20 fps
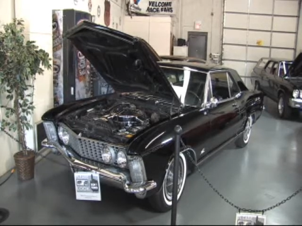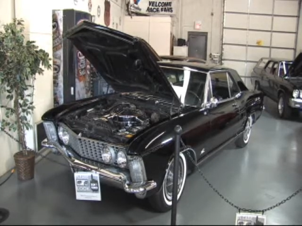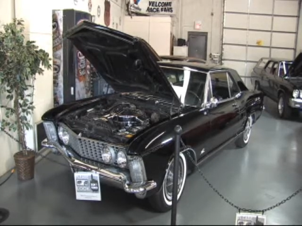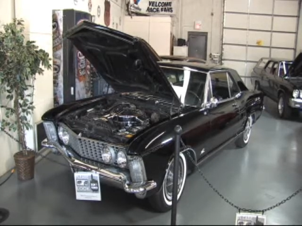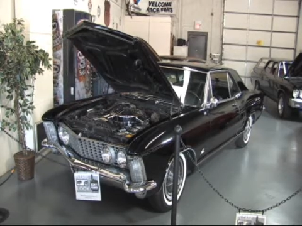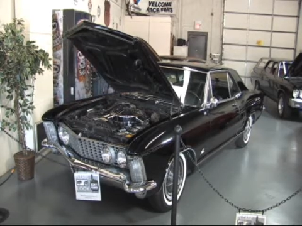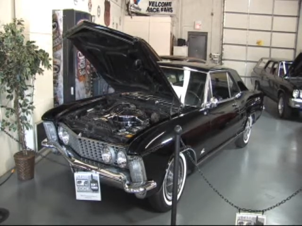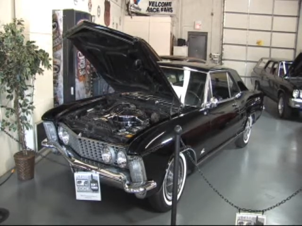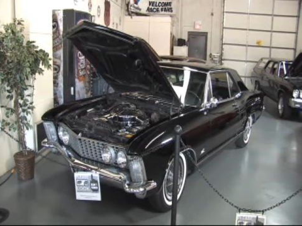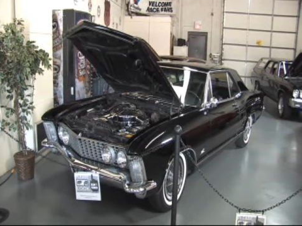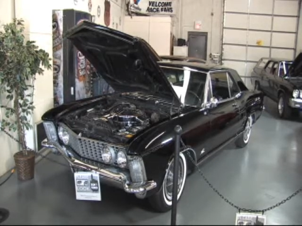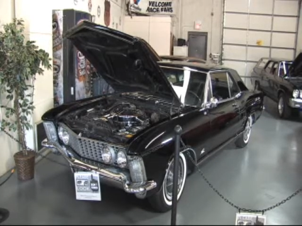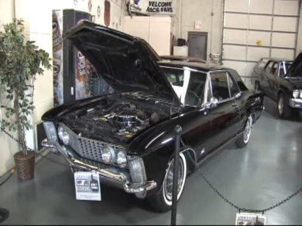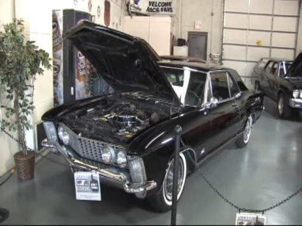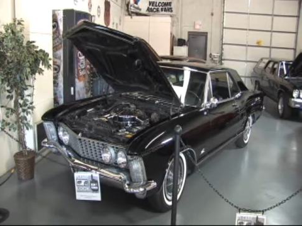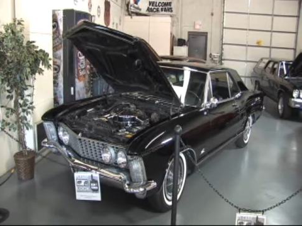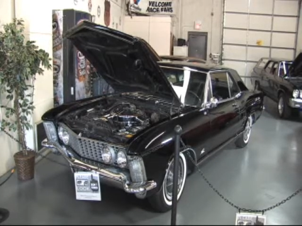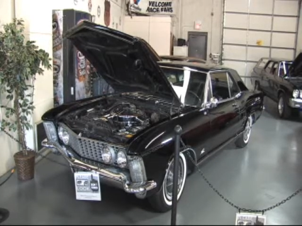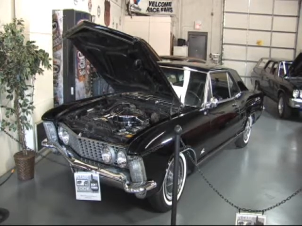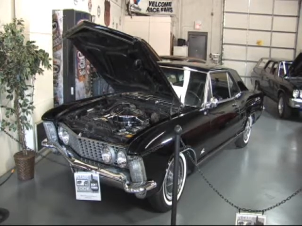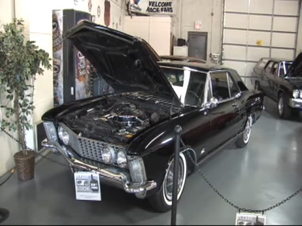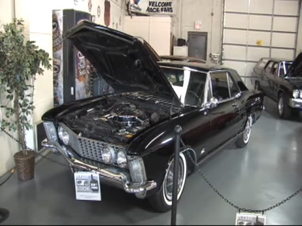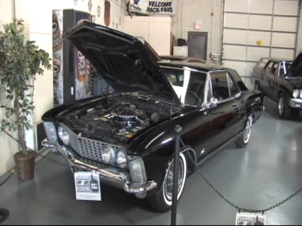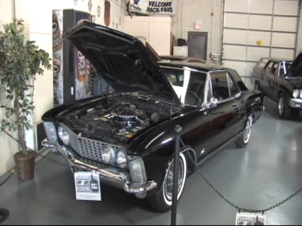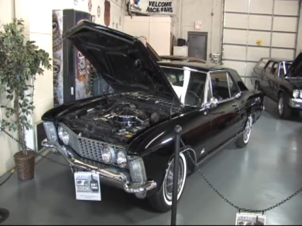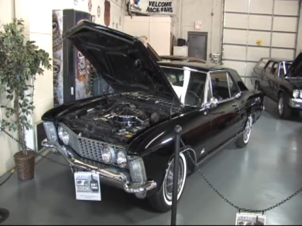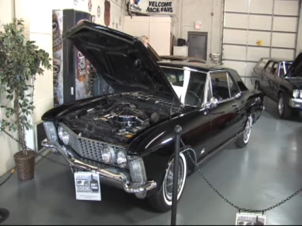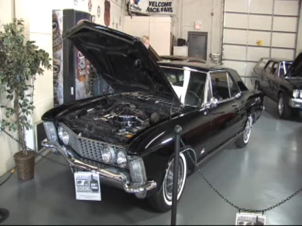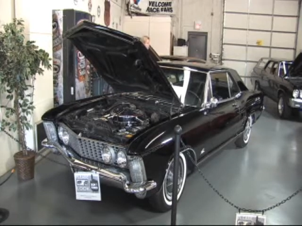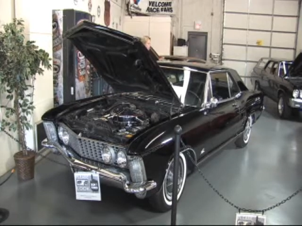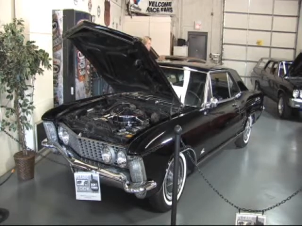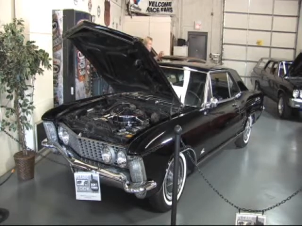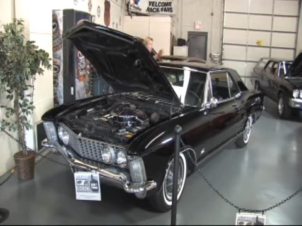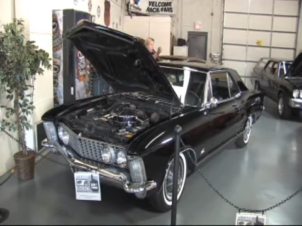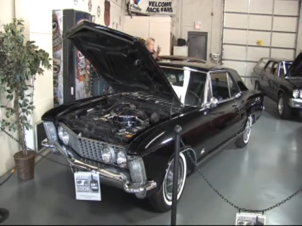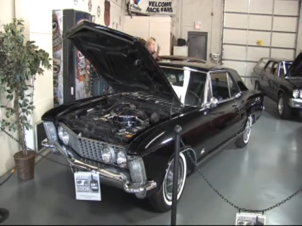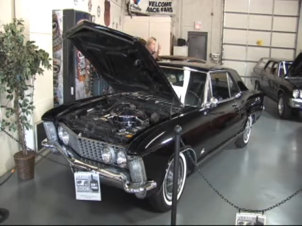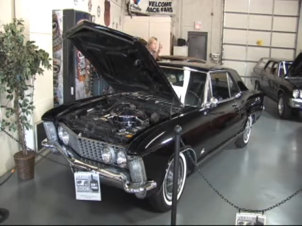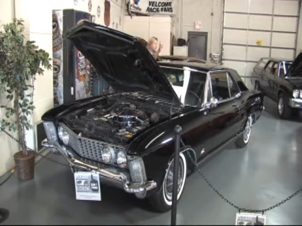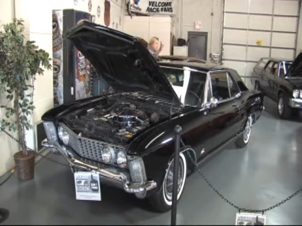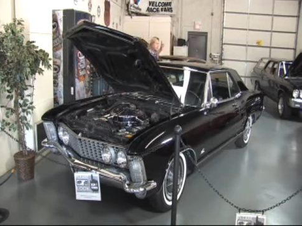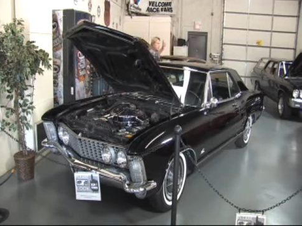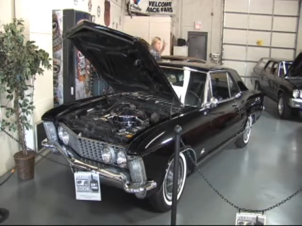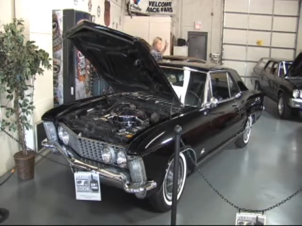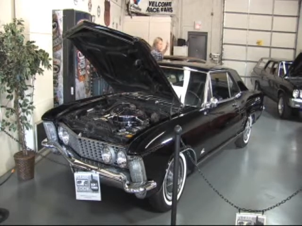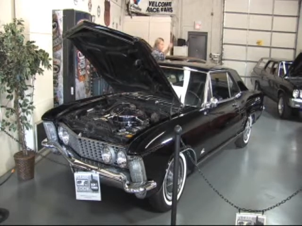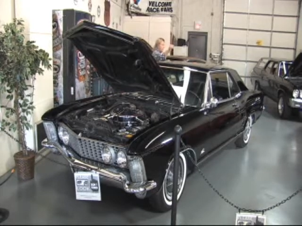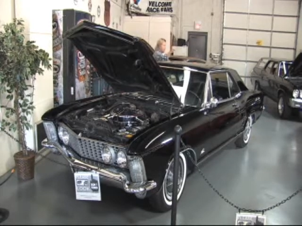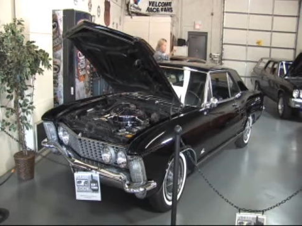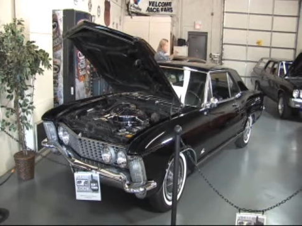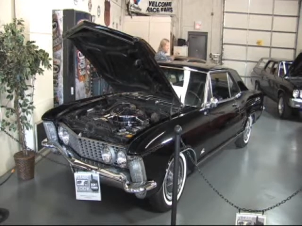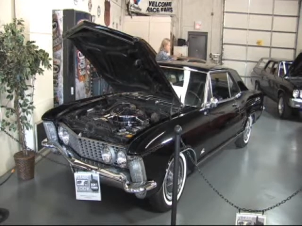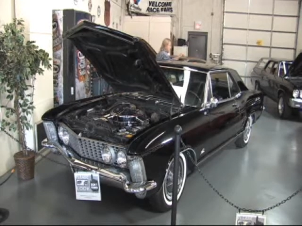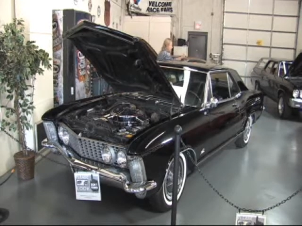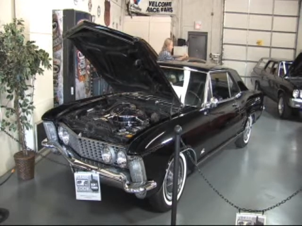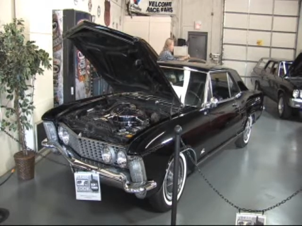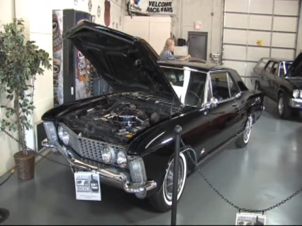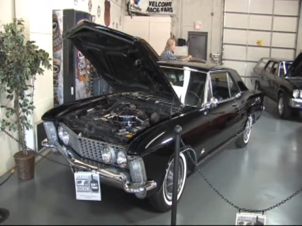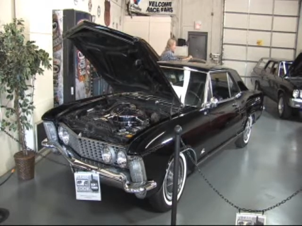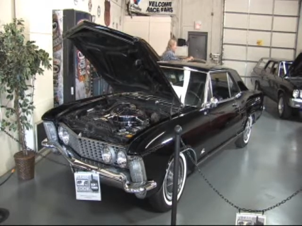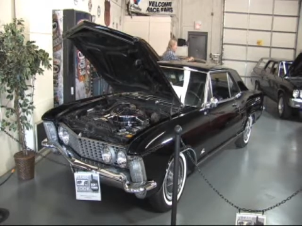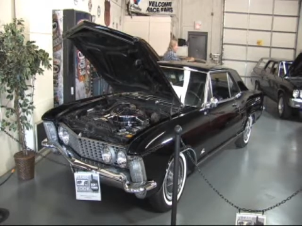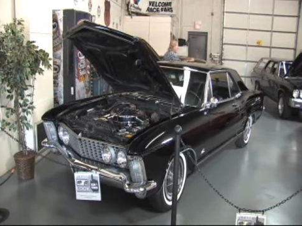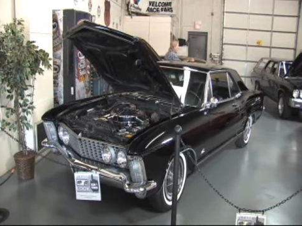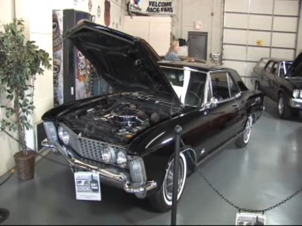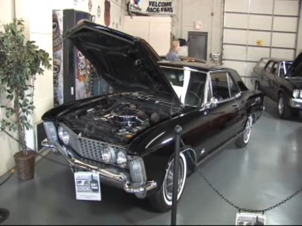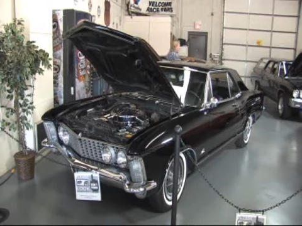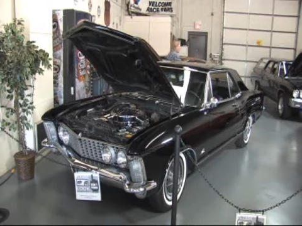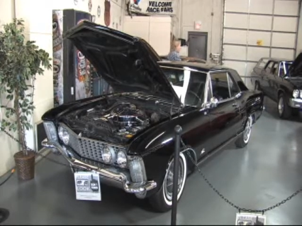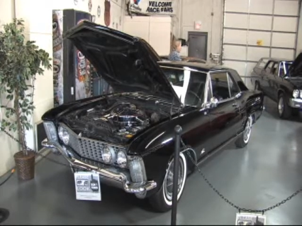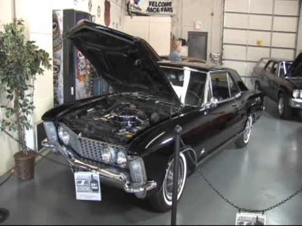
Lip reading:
Nobody's mouth can be seen.